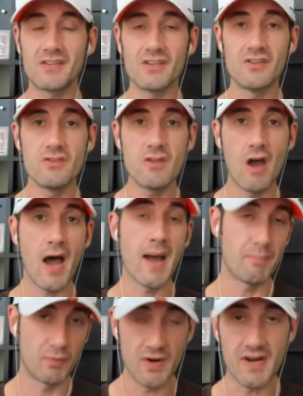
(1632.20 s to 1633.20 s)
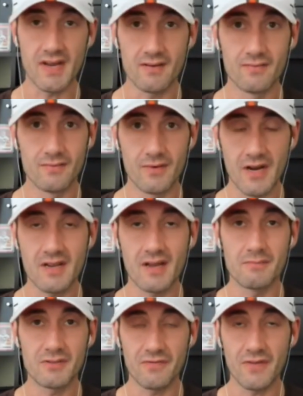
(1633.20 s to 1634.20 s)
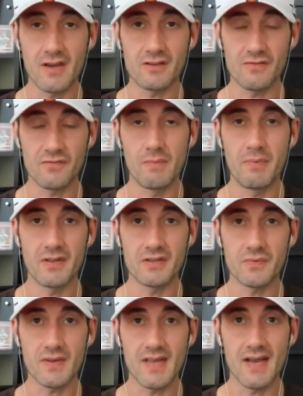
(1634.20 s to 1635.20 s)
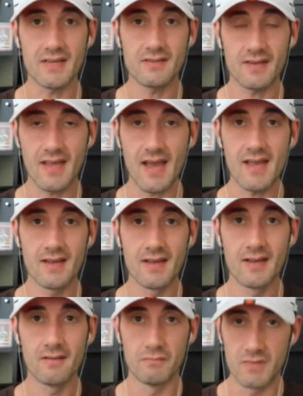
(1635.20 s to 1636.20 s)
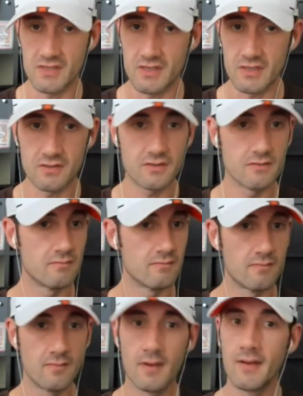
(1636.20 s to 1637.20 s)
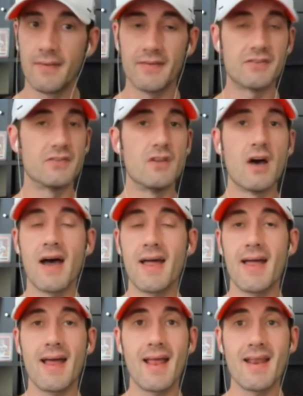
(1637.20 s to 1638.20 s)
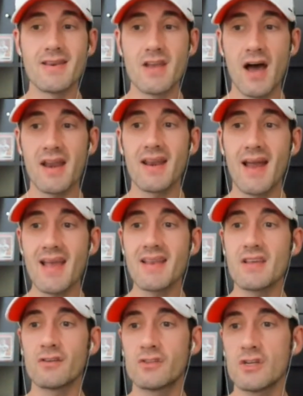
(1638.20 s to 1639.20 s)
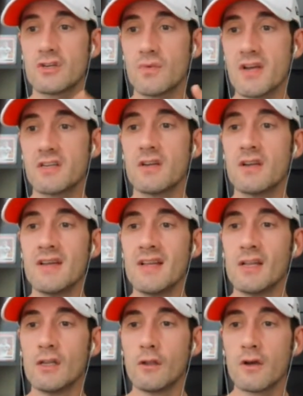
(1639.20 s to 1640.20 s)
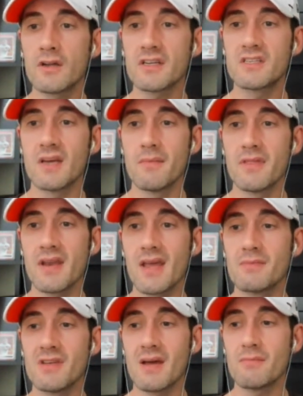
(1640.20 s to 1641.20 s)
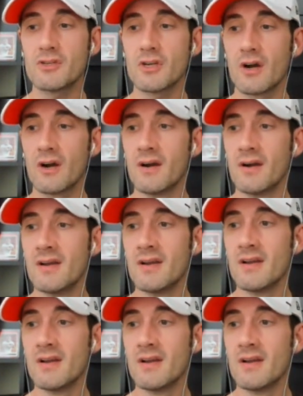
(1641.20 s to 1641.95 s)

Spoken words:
is not pretty when it comes to fantasy football this week, guys. Okay, this is not an ideal situation. Look at some of the names, and I'm sure,